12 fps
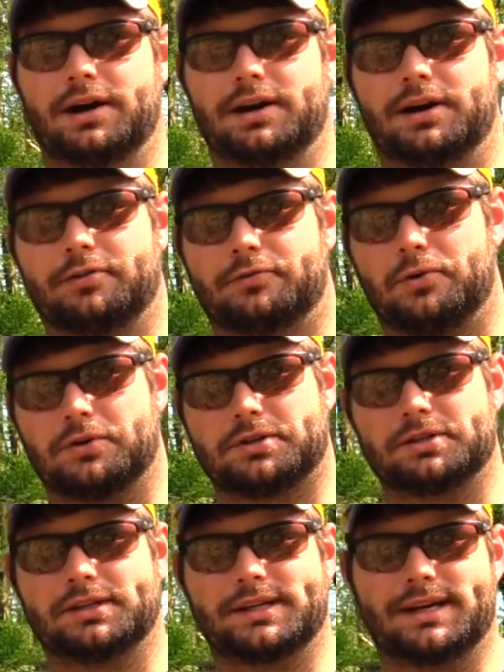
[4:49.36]

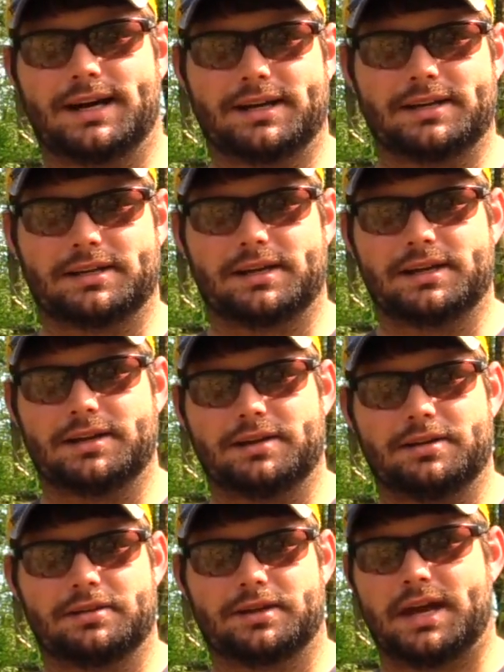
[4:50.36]
Unfortunately, I didn't get
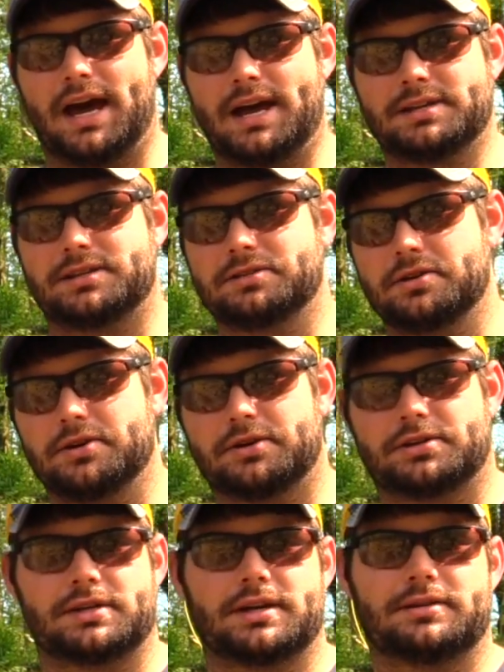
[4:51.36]
the cast and the
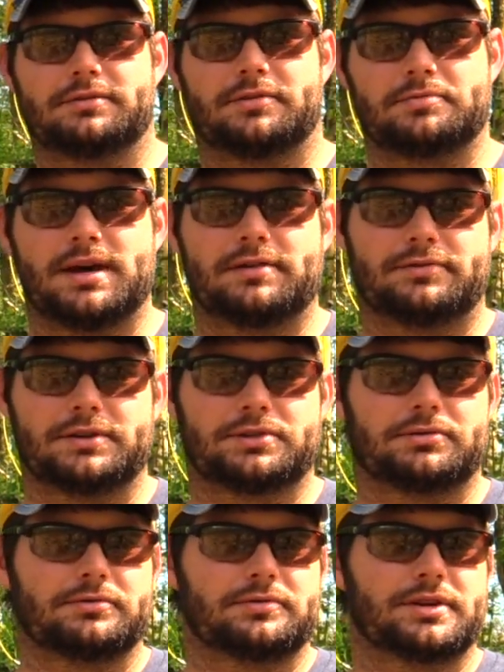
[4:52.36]
hook set from that
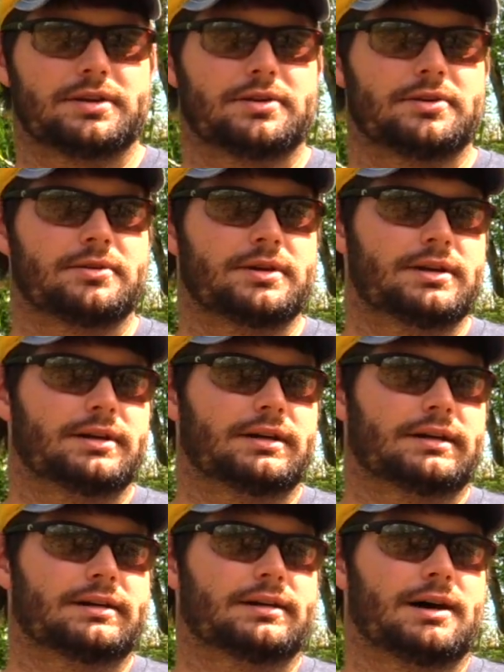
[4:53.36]
fish on video.
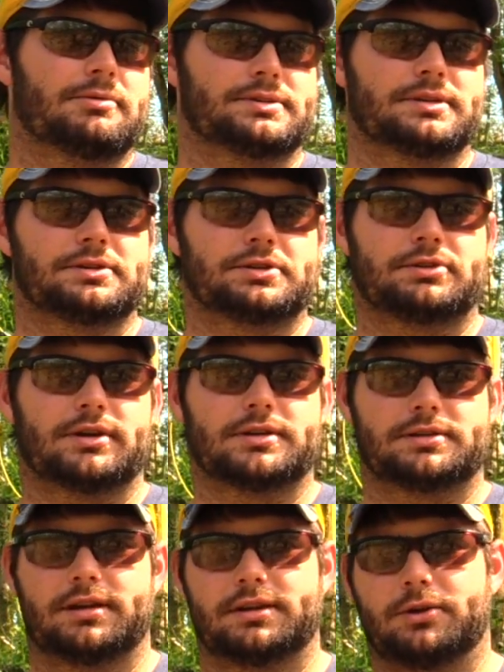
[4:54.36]
I was in a
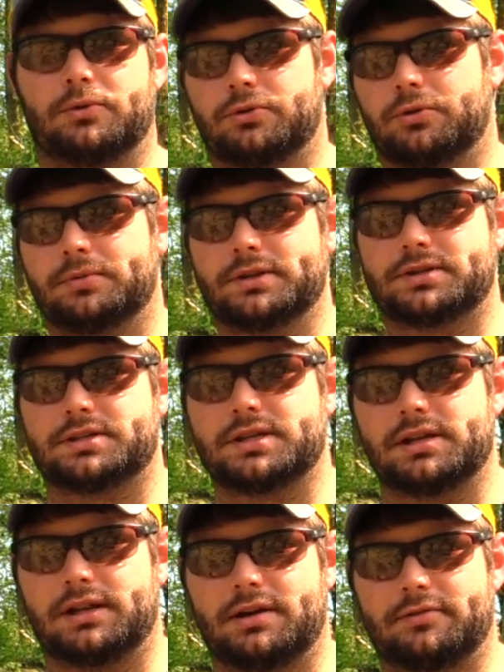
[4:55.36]
stretch that I don't normally
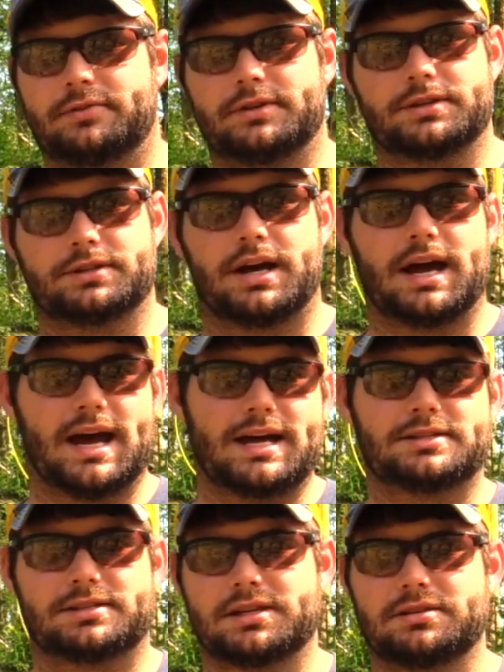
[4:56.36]
see a lot of fish. I
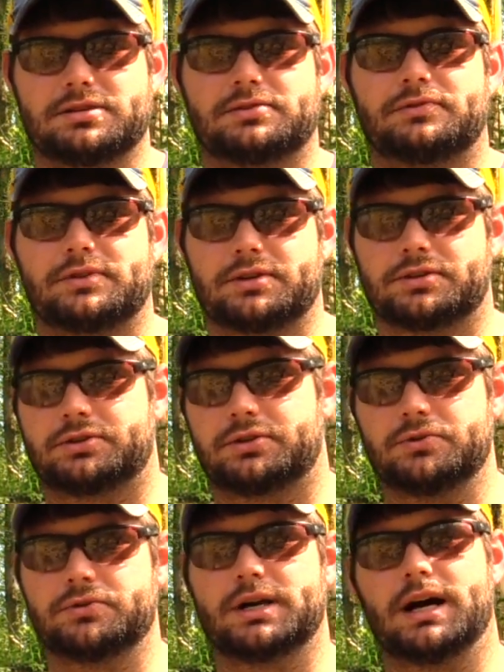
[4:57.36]
had seen this fish
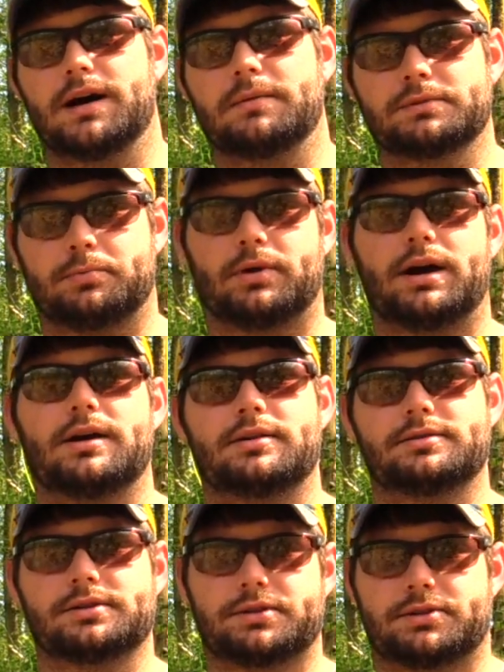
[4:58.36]
2 times prior
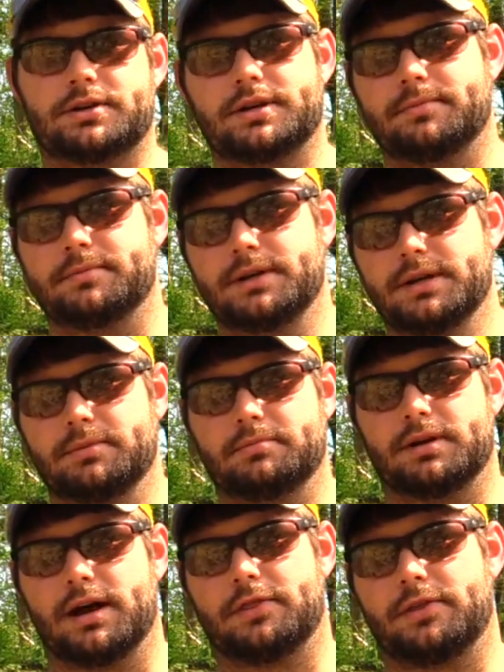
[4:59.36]
to this trip,
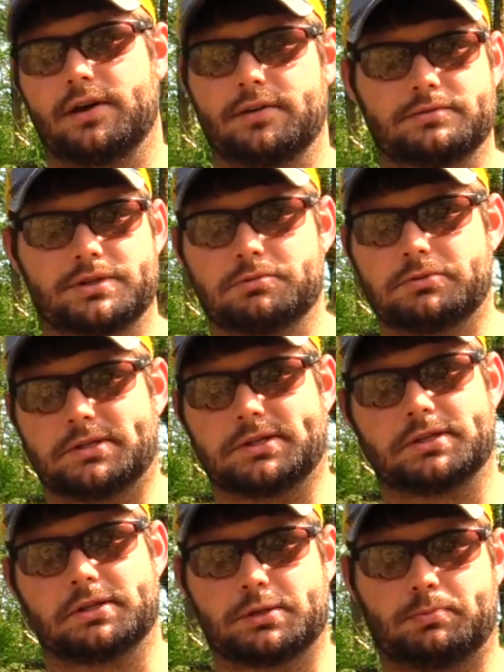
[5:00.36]
but I thought she was
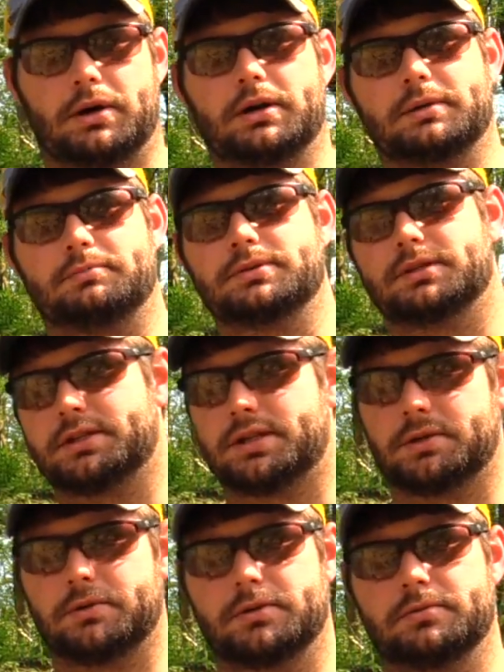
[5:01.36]
just in a spawning
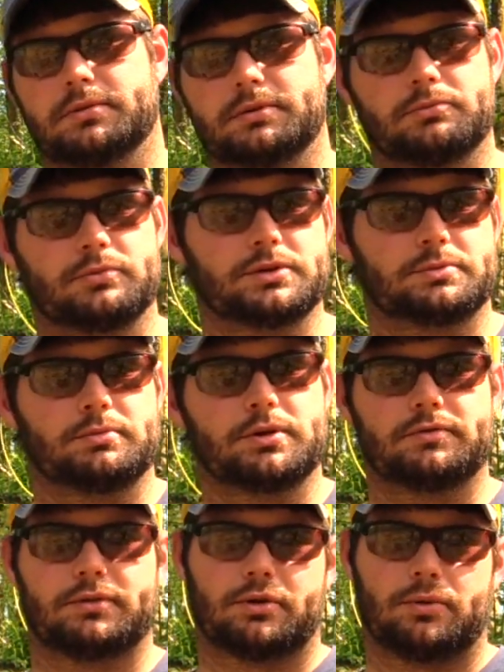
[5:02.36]
position and was
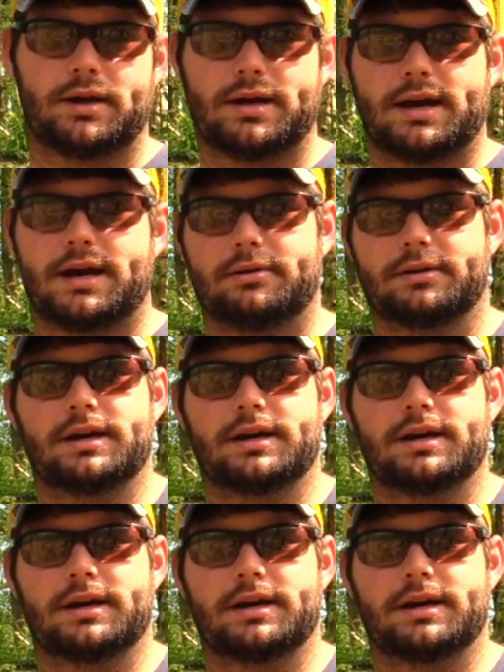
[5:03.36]
moving her way out